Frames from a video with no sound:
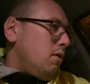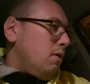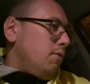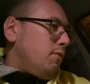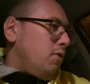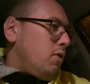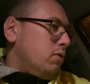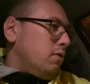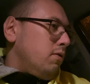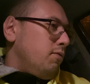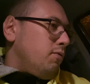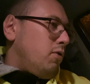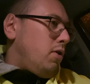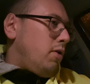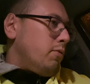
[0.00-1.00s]
folks
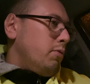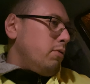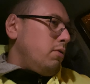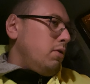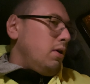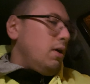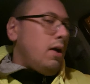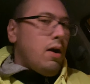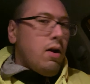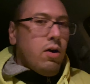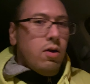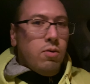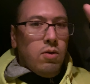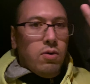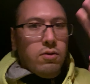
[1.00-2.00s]
involved with the air
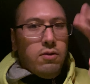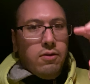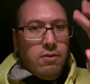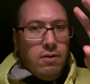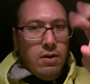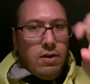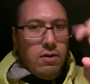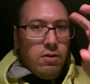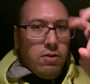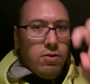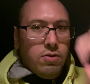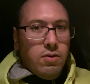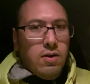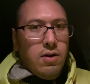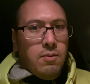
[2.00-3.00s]
quotes
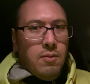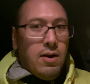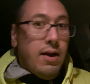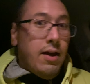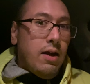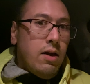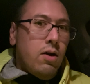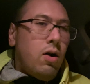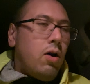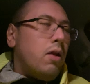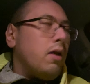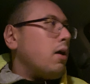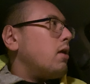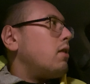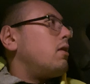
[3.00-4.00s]
industry. I mean, I hate
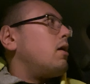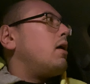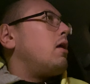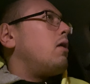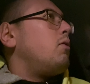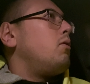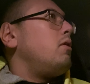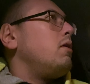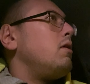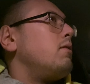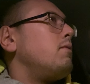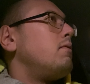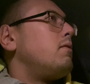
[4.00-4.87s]
calling it that. I really